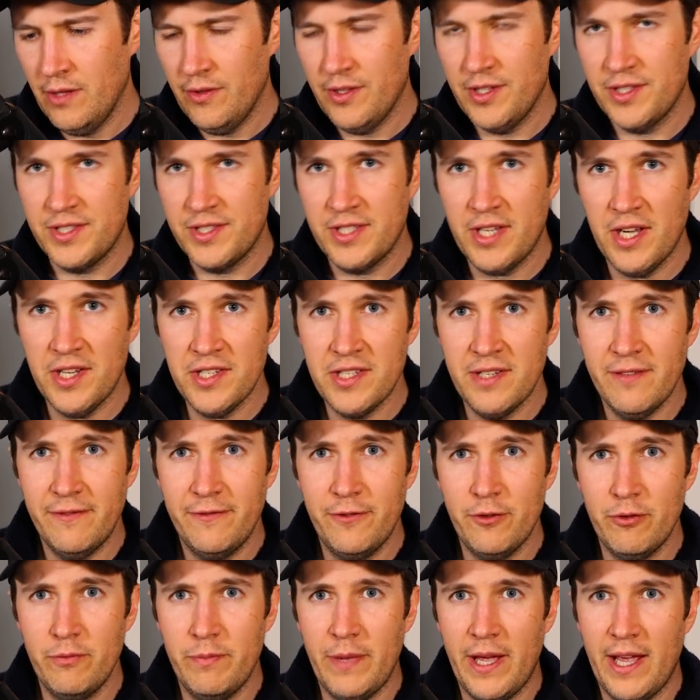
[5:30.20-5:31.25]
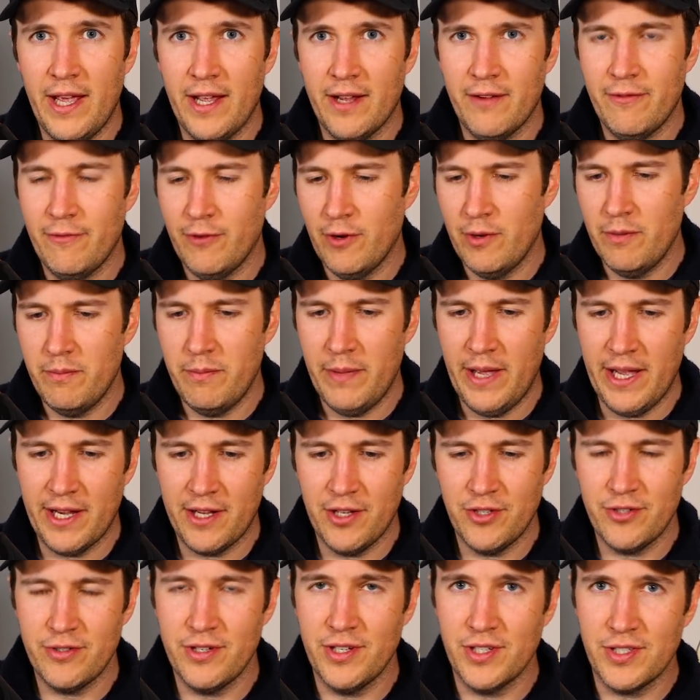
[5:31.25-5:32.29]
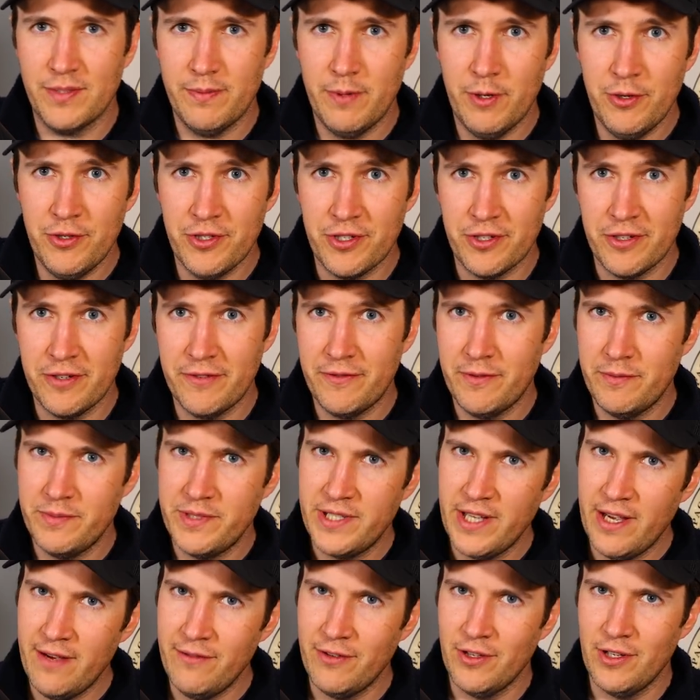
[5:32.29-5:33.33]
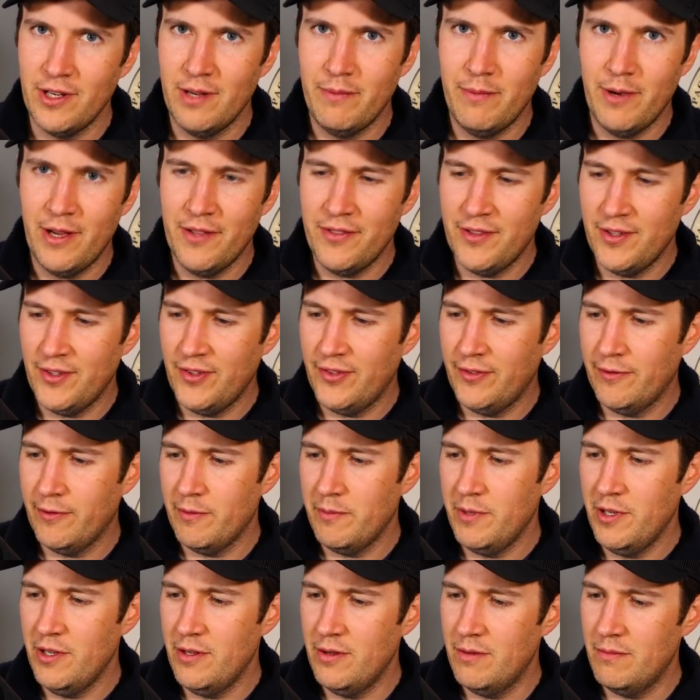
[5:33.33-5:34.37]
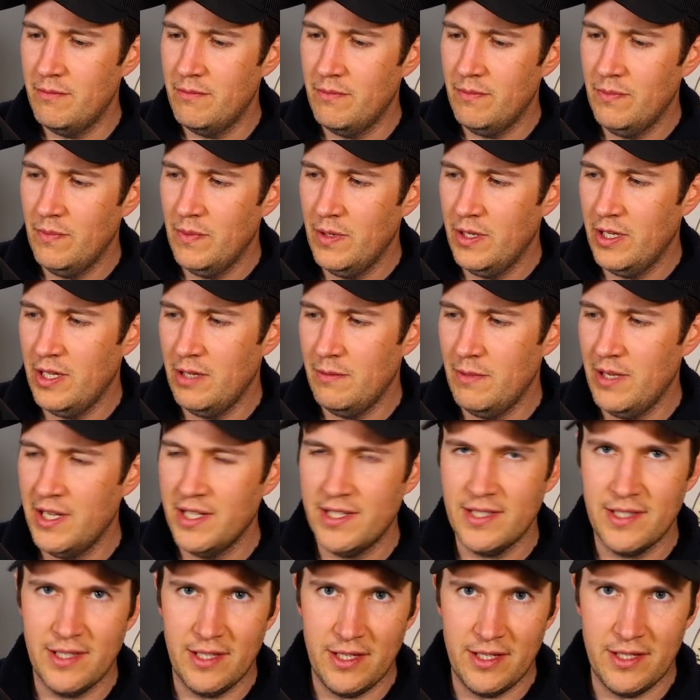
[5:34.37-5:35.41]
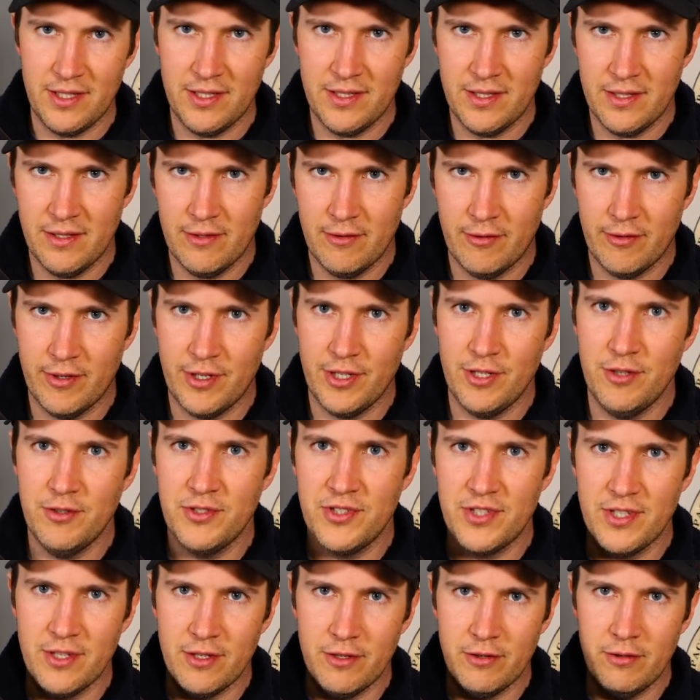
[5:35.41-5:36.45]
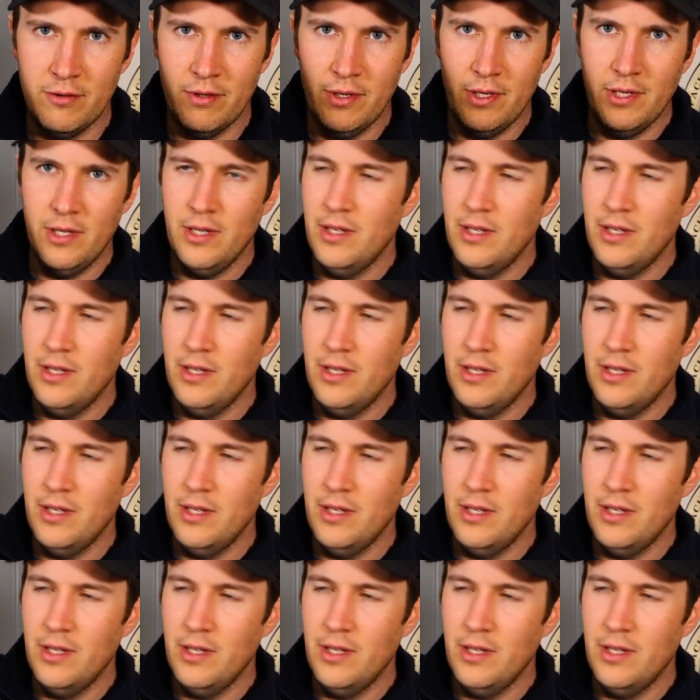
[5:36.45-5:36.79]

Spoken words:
this custom food bag from Backcountry Exposure from Devin. I bought this from him. He makes these, or he used to.